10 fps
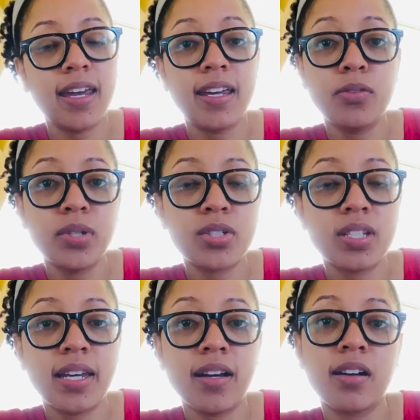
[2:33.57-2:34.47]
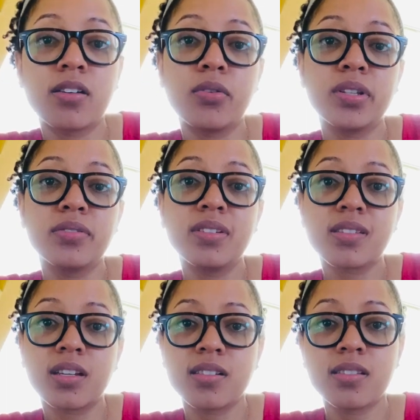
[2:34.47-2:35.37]
in which they are going to
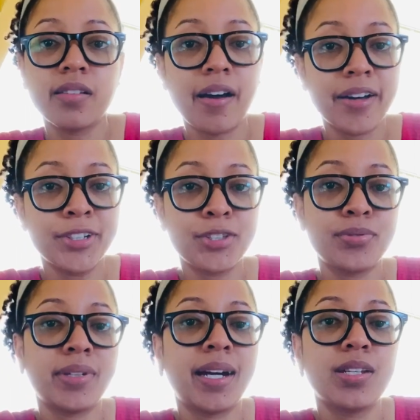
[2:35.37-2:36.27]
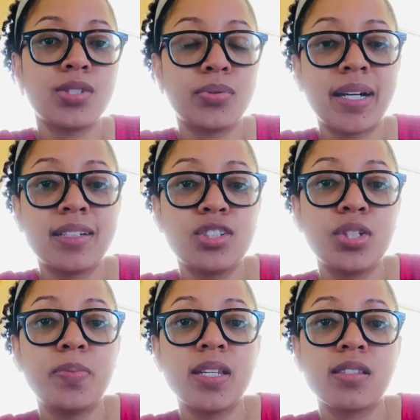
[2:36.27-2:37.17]
discuss the audit
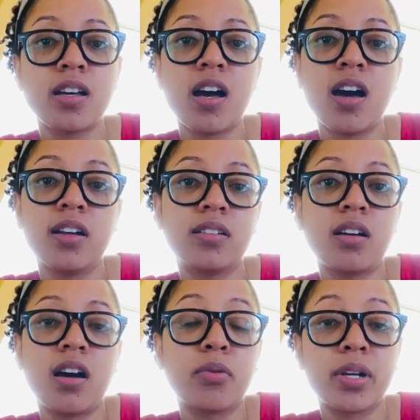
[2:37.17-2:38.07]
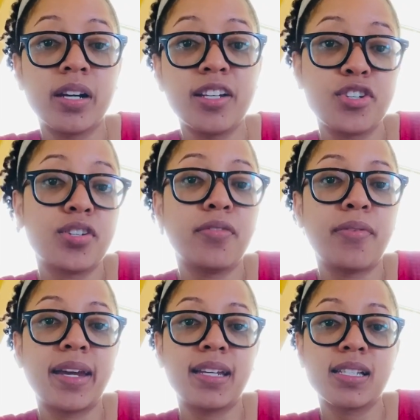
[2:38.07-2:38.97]
strategy based on our initial
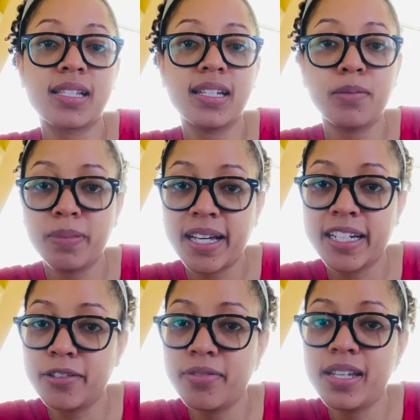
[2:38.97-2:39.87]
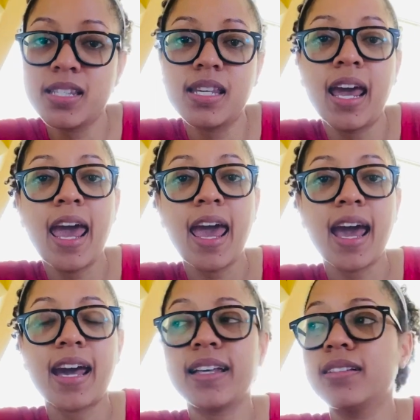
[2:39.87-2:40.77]
findings in the planning phase.
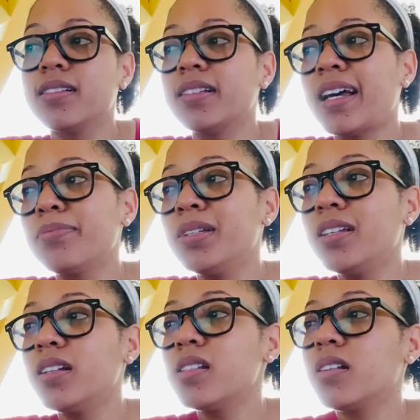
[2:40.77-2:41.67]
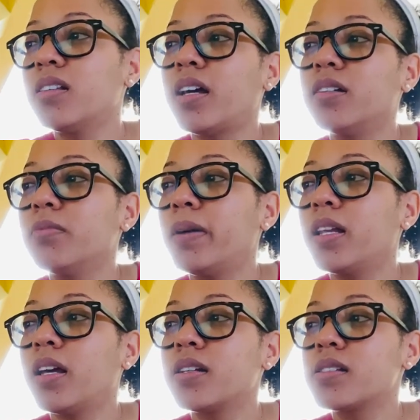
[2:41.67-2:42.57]
And that meeting is attended by
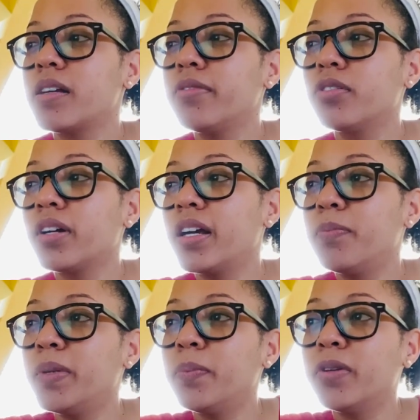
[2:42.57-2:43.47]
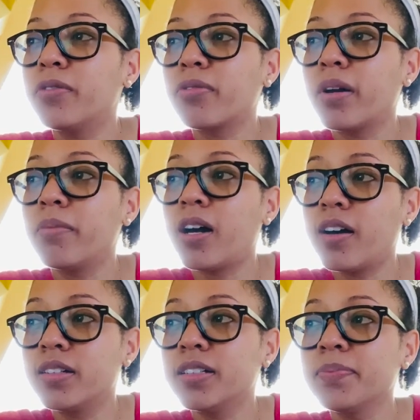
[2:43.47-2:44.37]
like 7 or 8 people from
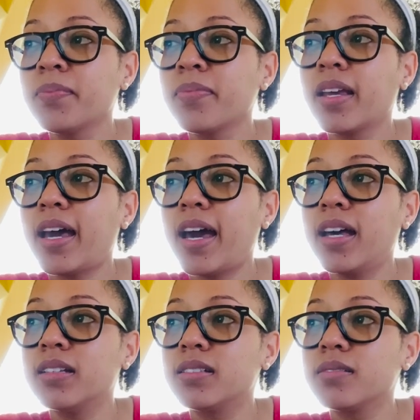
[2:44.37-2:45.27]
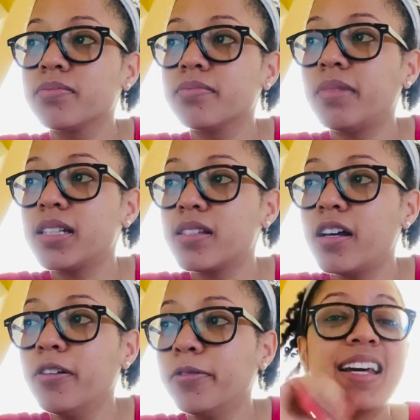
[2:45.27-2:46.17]
audit and
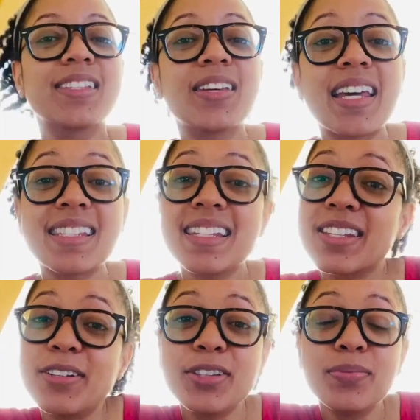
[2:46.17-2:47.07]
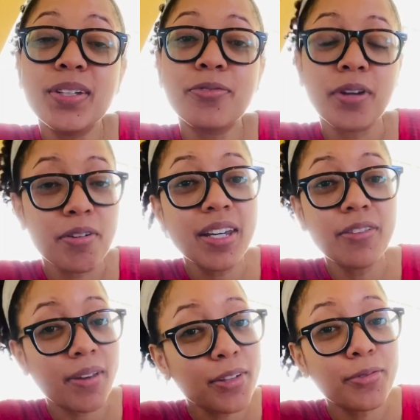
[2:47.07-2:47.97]
myself. So yes, it's going to be a very
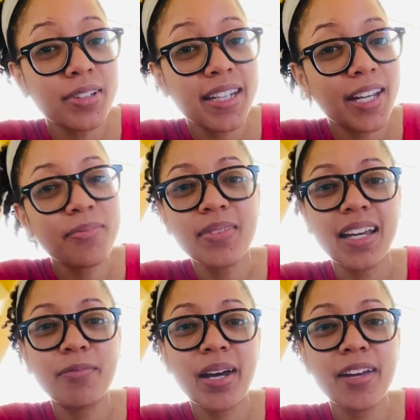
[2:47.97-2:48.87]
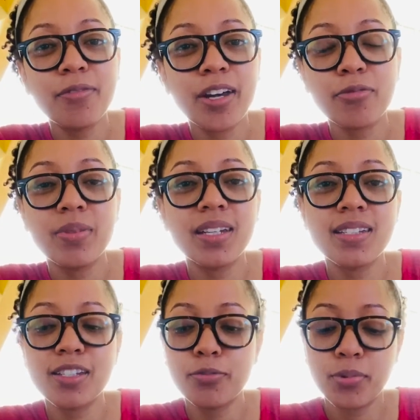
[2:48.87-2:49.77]
eventful day. My 5
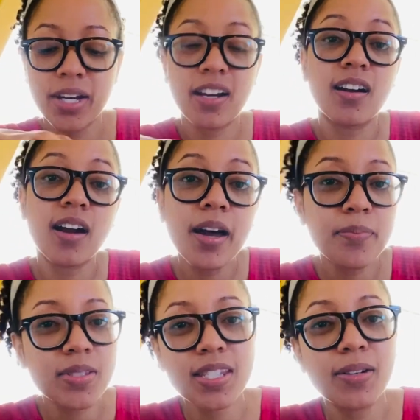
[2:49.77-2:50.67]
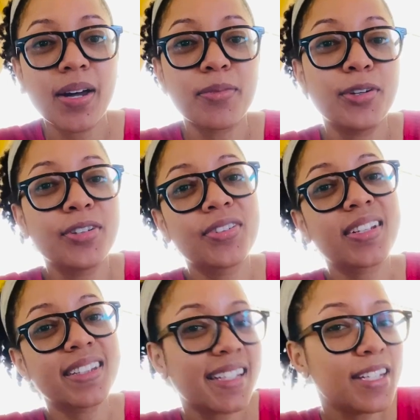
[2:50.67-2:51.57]
minutes of break are up, so I'm going to
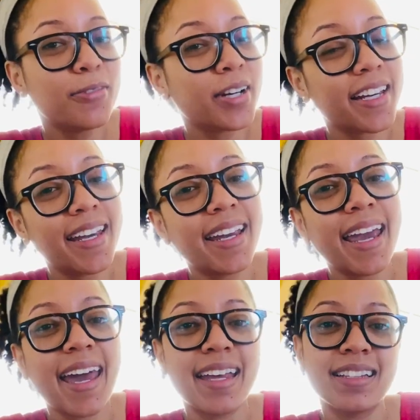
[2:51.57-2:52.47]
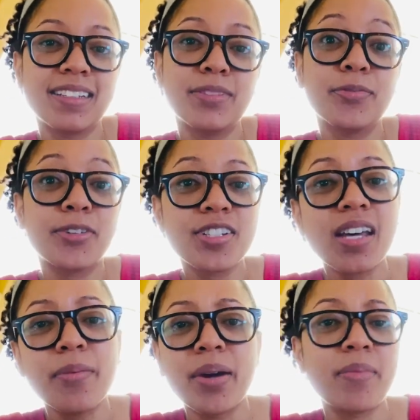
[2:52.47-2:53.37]
continue working. And first
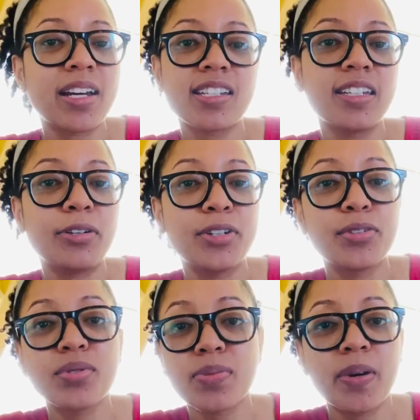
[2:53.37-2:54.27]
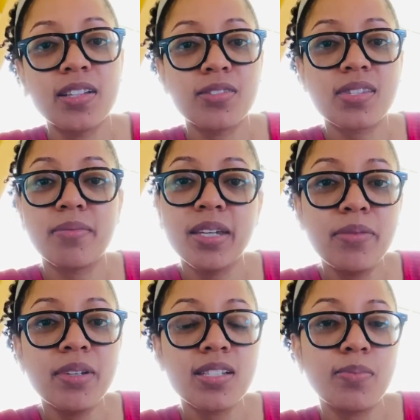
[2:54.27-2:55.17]
up, I'm actually going to respond to some
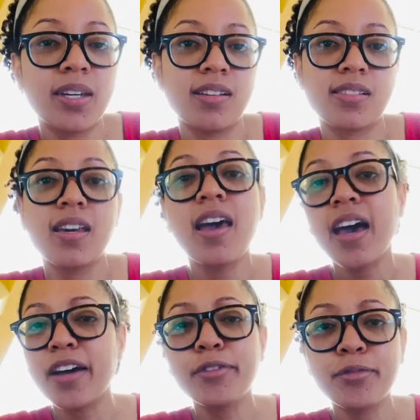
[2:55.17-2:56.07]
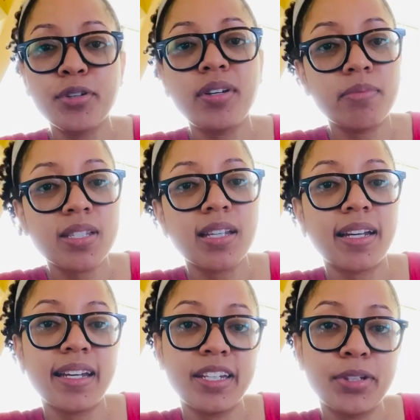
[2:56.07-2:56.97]
emails, because I have a few emails
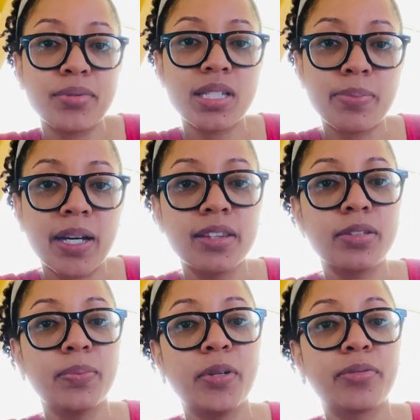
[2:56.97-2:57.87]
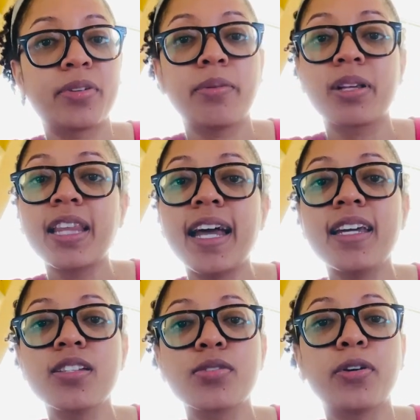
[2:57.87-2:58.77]
that I need to respond to, both from
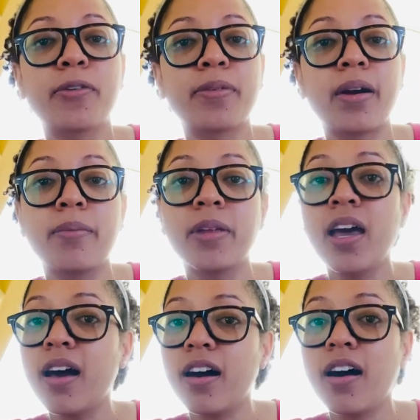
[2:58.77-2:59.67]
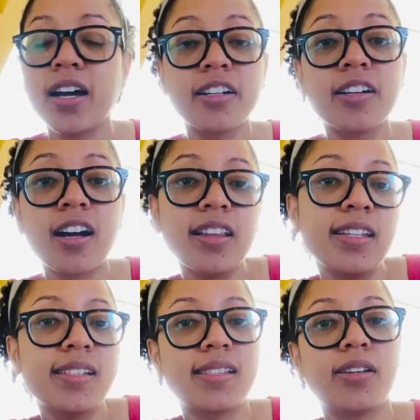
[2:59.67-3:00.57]
clients or from other
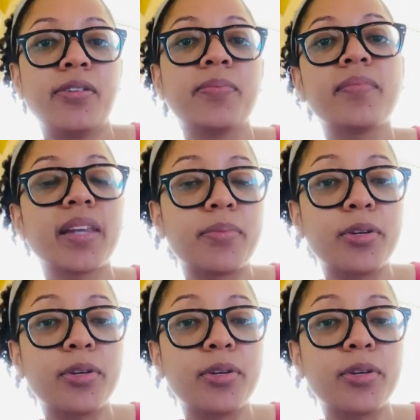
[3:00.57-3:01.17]
colleagues. So I'm